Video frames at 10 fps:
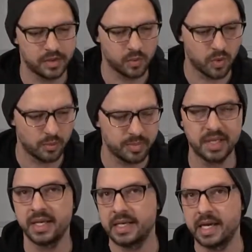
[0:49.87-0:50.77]
there won't
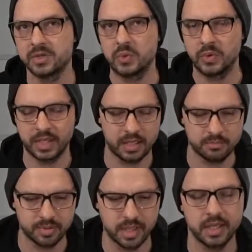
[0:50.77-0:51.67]
be any actual
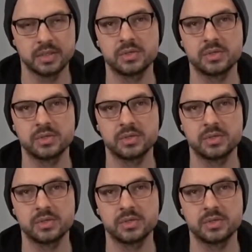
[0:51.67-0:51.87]
gameplay.